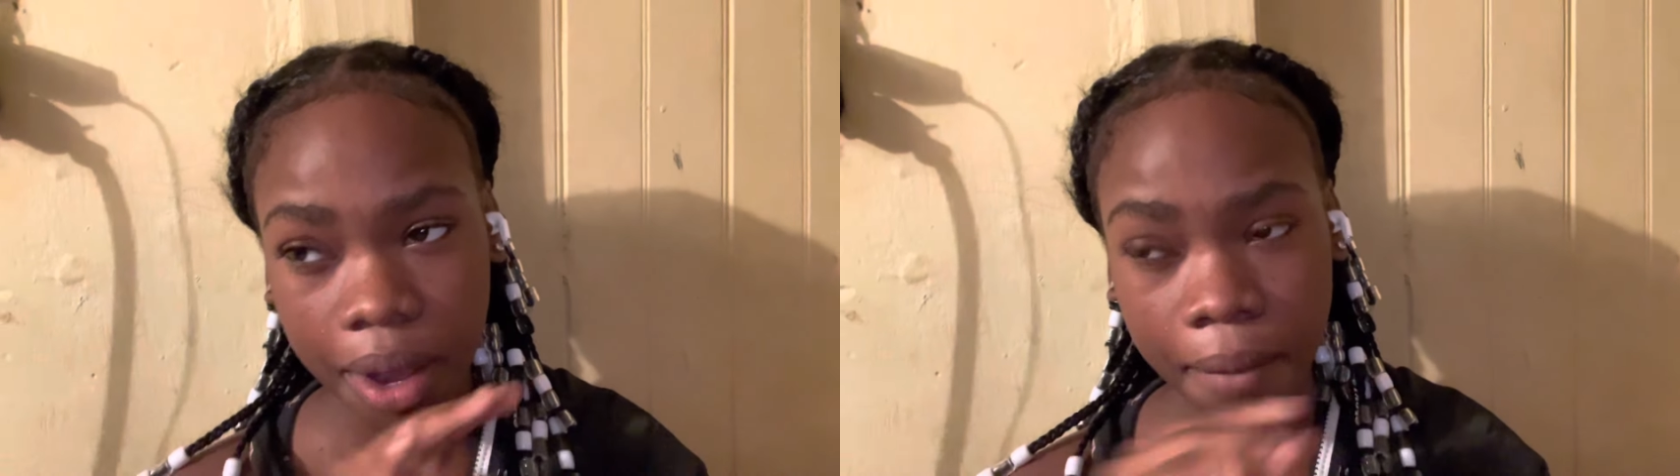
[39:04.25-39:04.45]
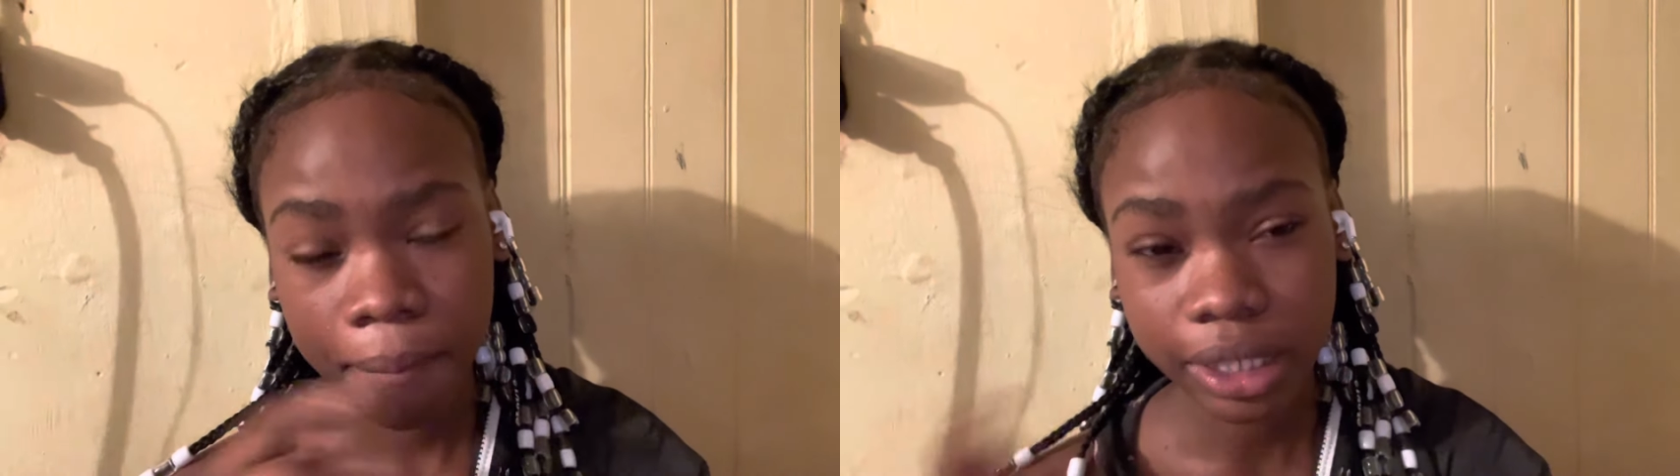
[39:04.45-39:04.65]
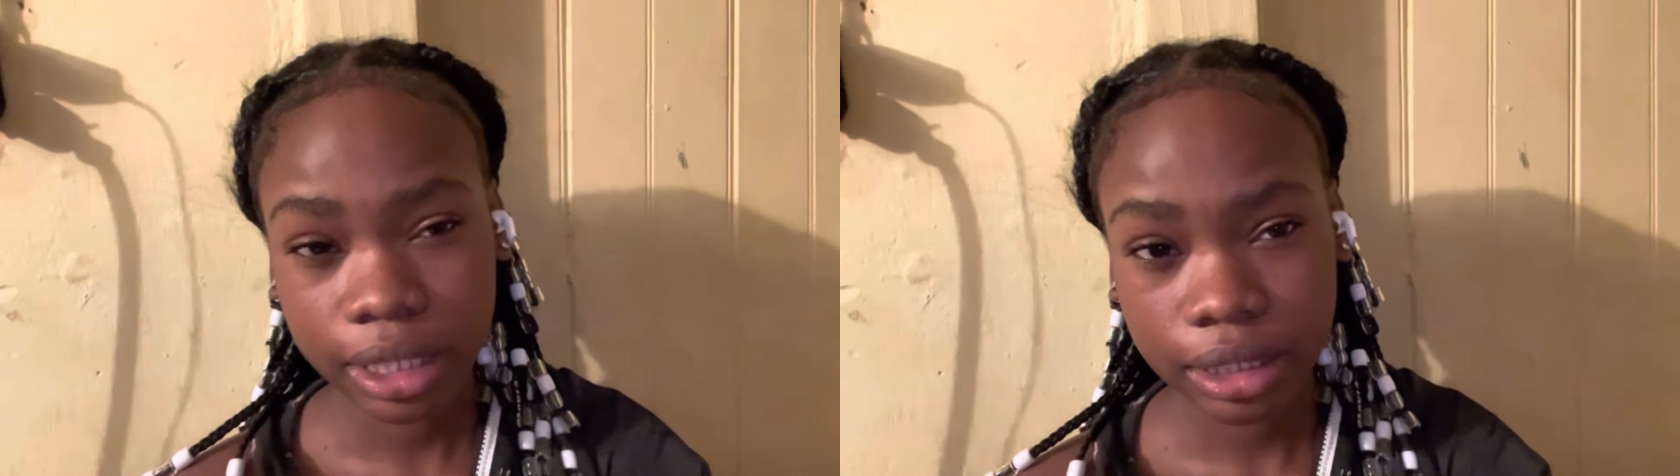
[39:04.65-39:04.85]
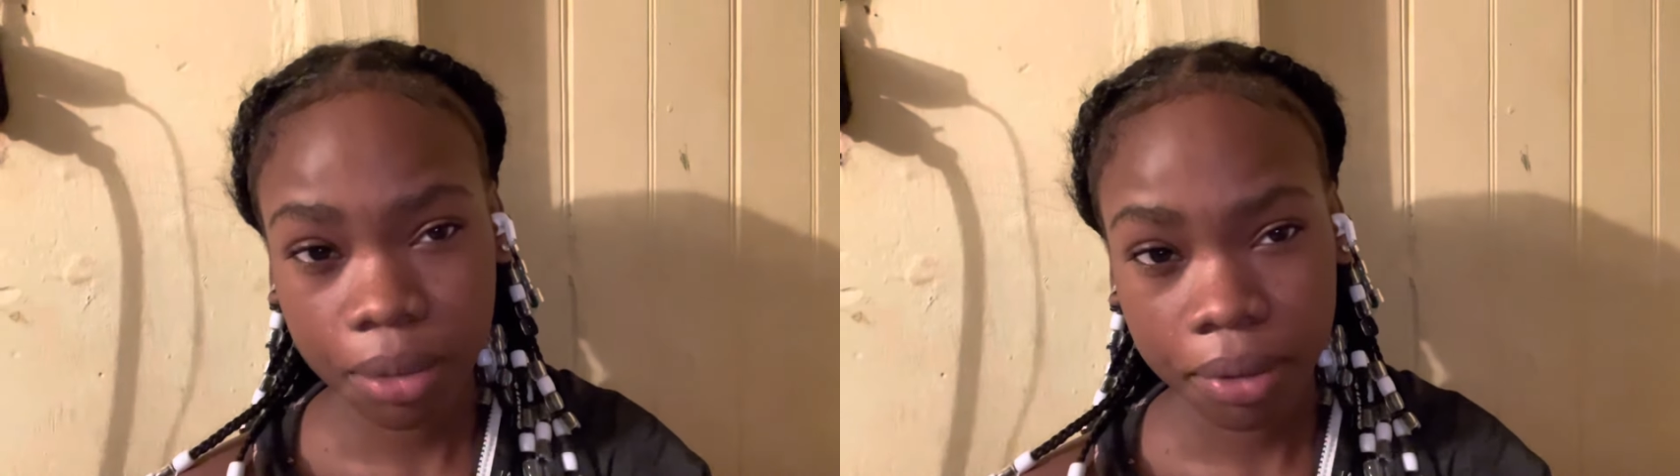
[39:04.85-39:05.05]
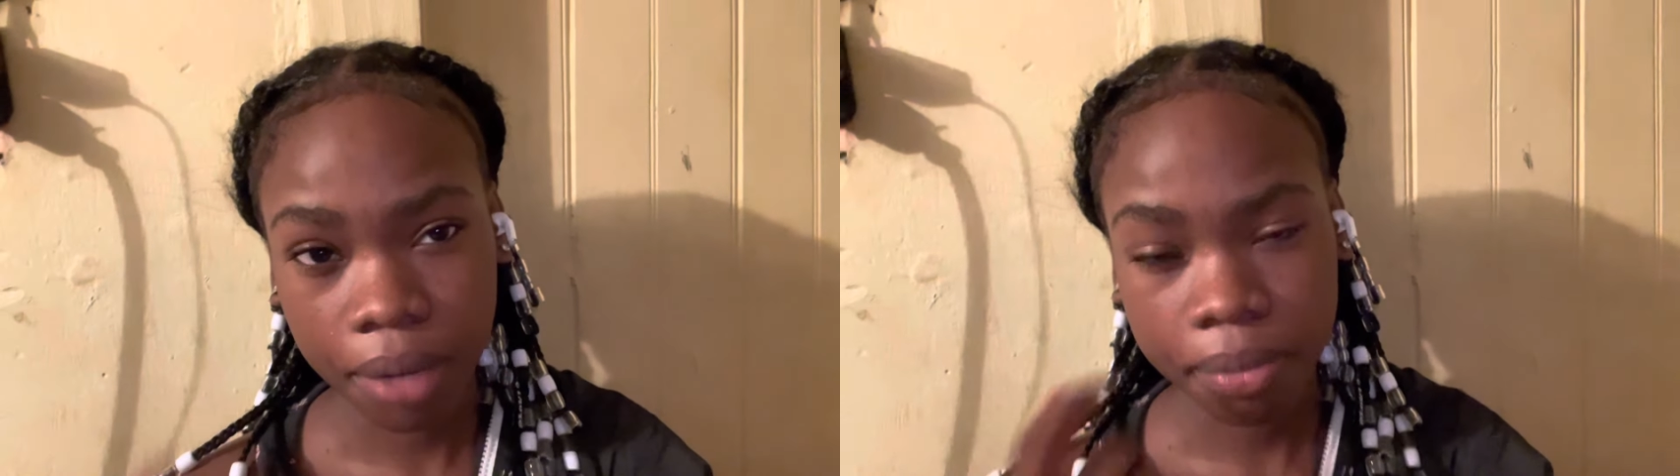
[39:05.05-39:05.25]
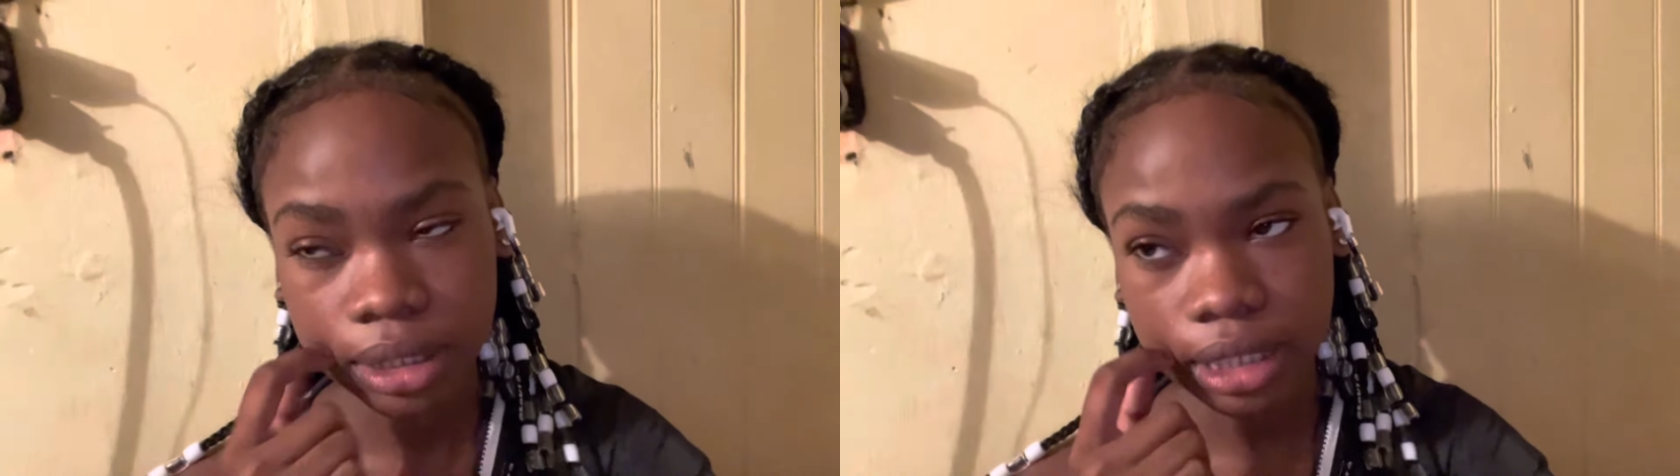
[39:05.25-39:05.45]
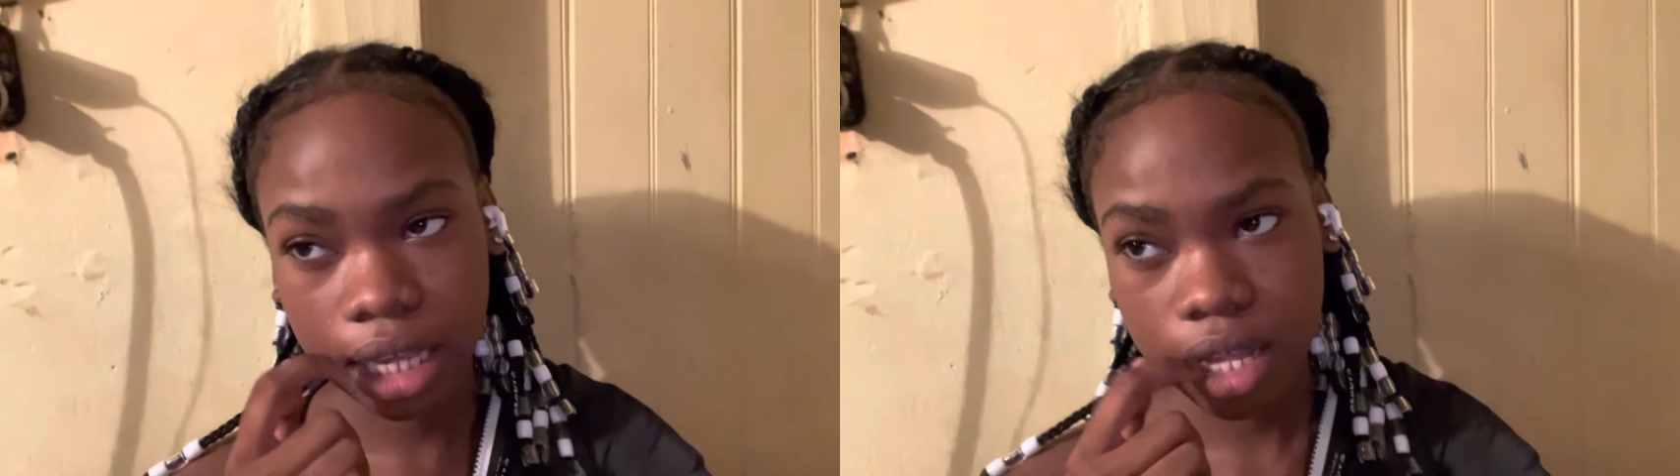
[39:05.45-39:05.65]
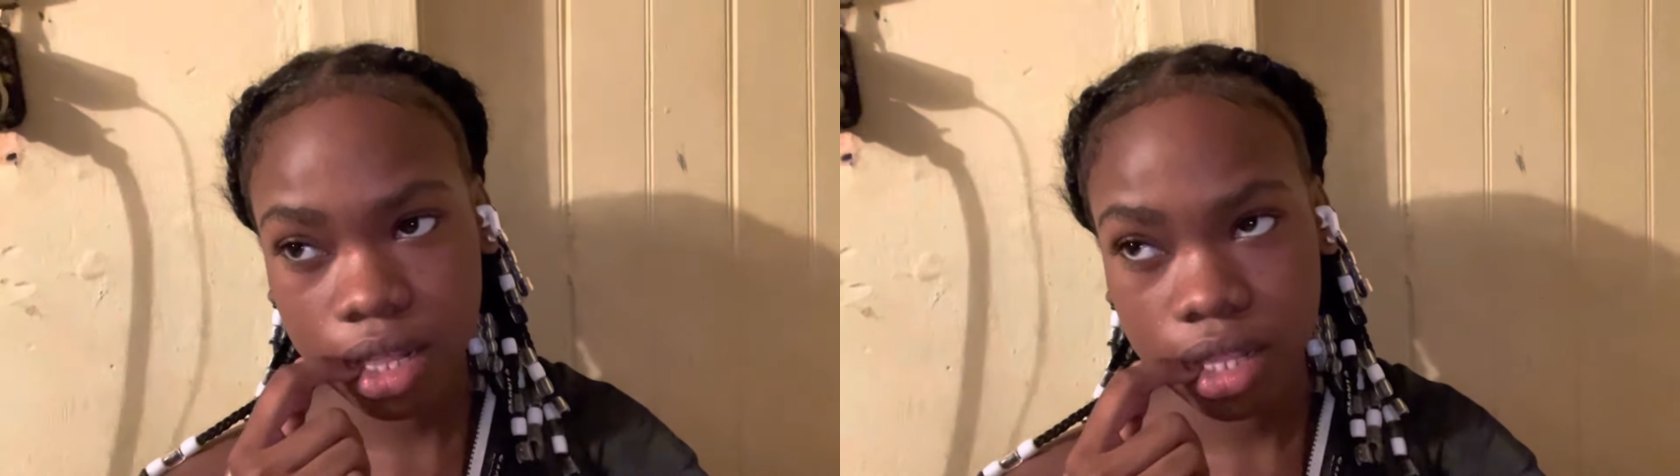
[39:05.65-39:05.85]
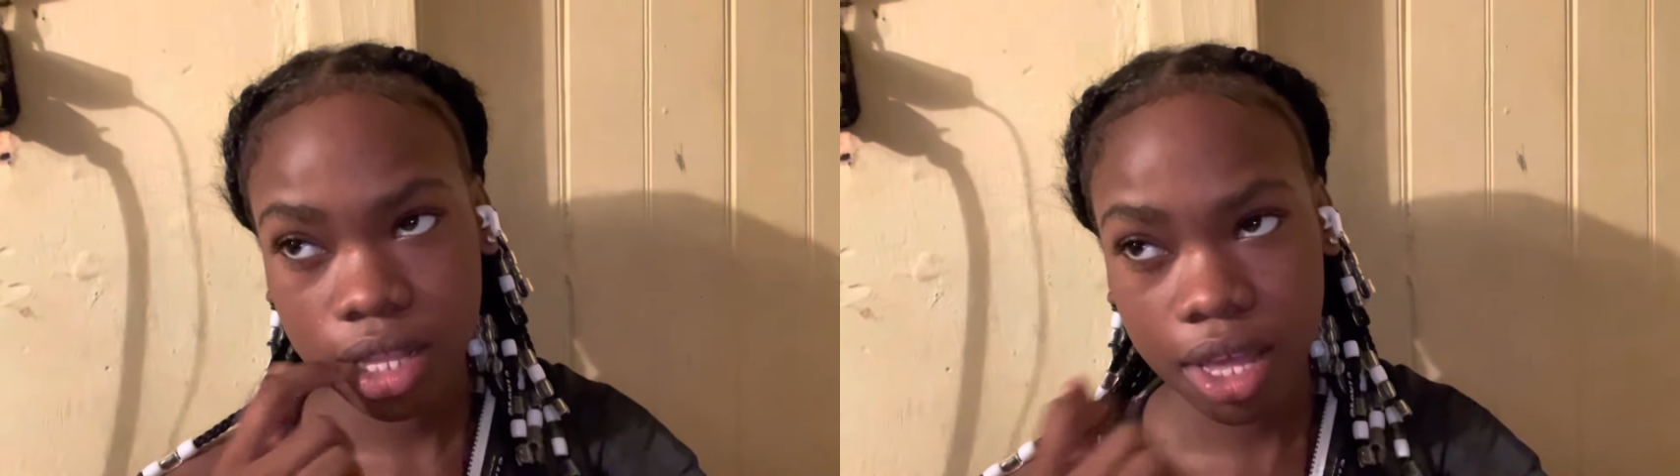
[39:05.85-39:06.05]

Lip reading: I'm just stepping on my cycle.